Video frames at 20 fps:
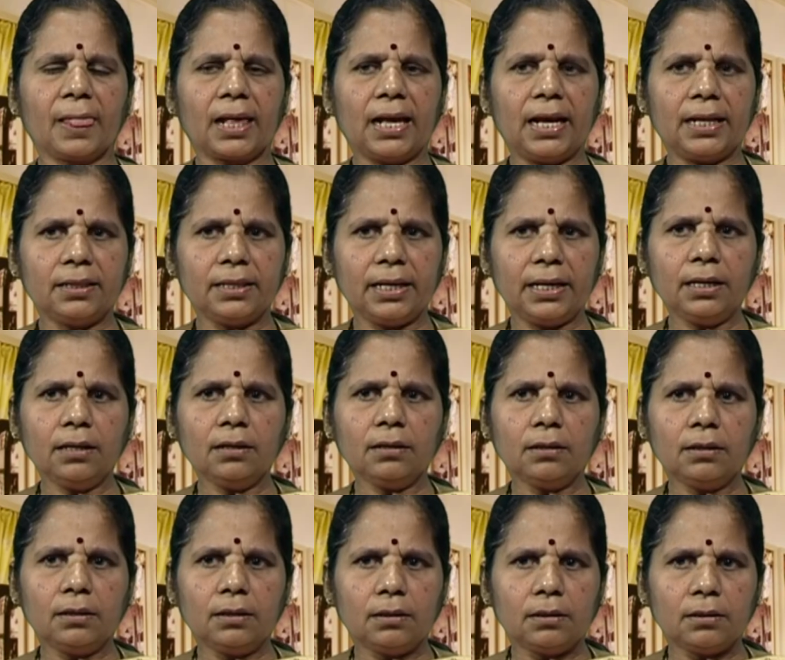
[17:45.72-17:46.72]
and then
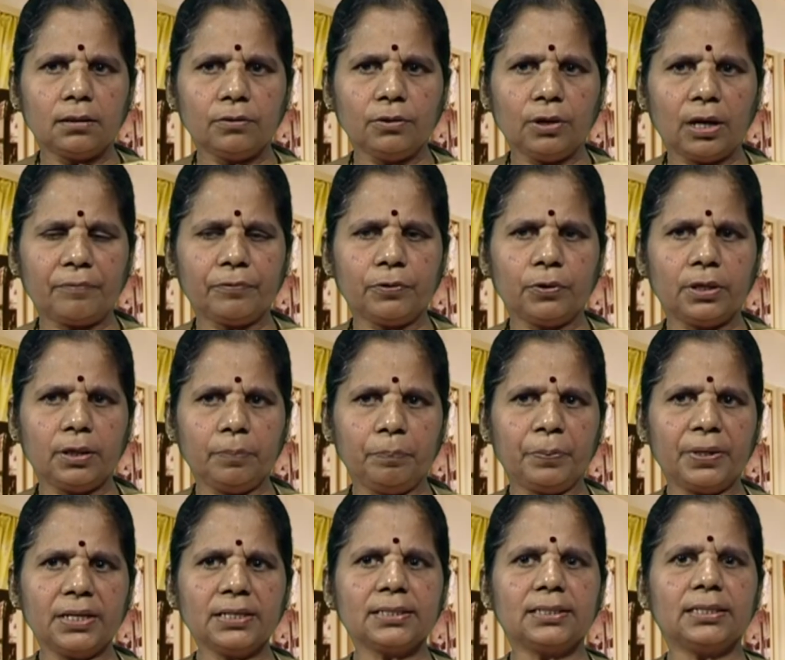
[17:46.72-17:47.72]
you have to
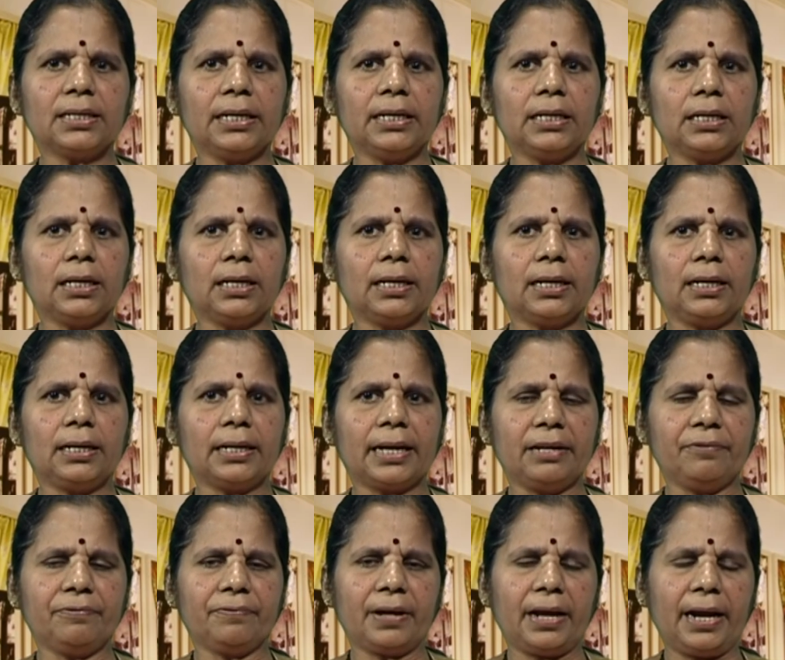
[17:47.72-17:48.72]
depress the integral
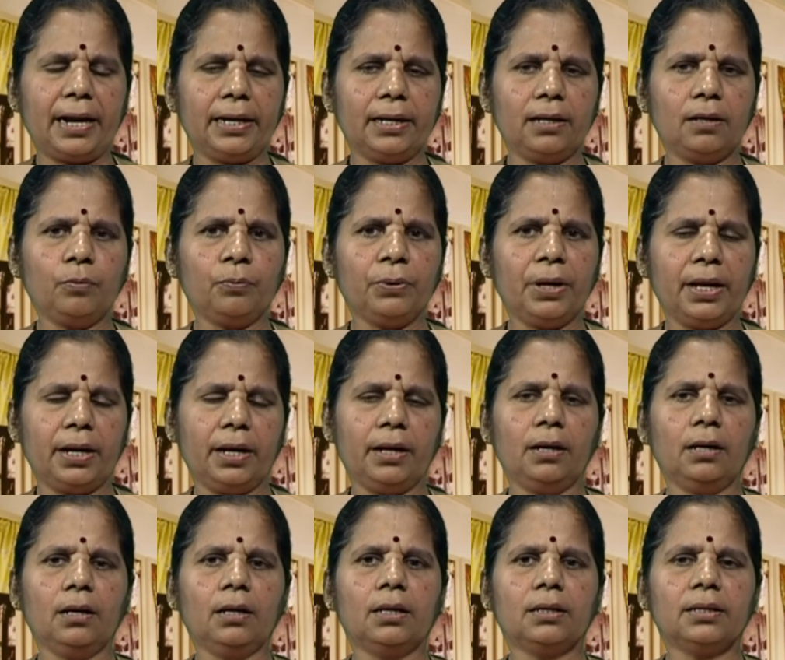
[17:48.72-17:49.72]
knife handle
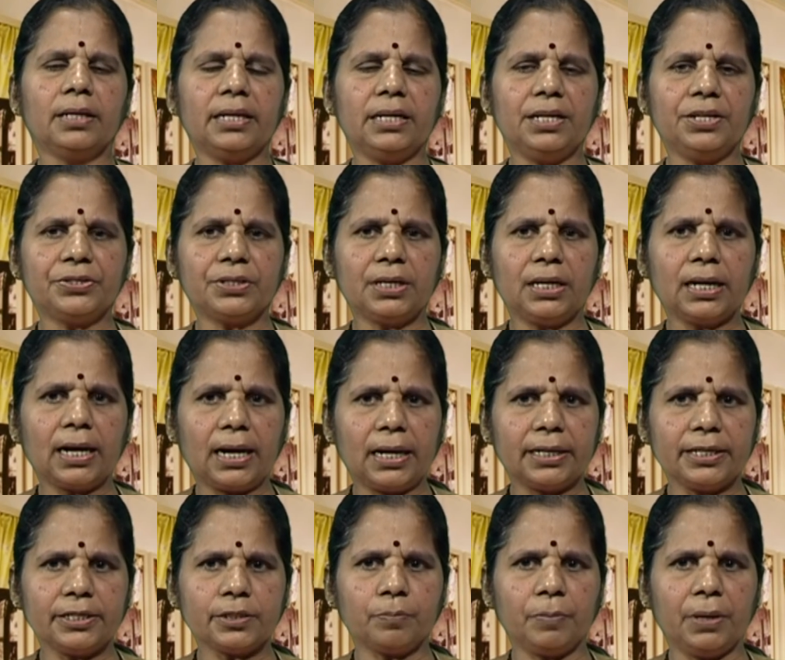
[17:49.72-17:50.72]
wherein the initial cut
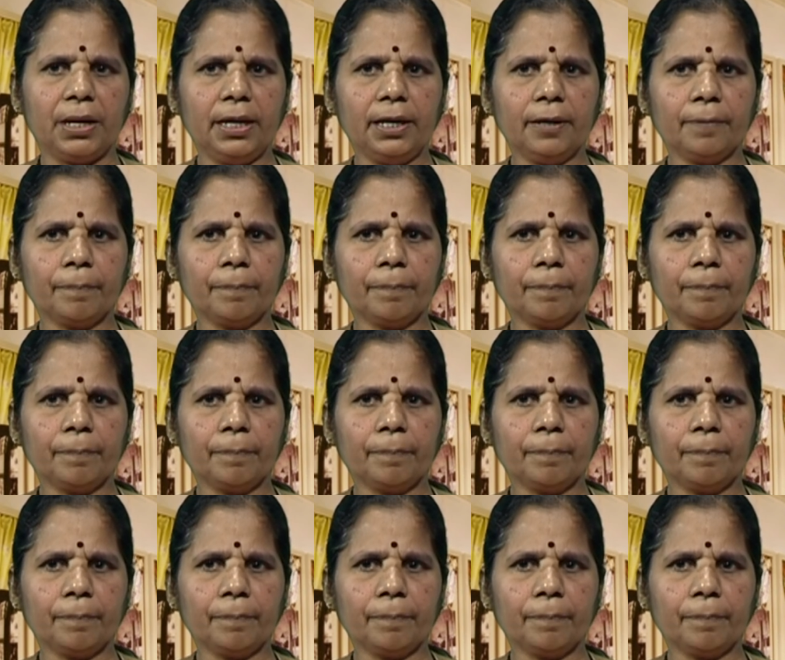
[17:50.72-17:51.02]
is made.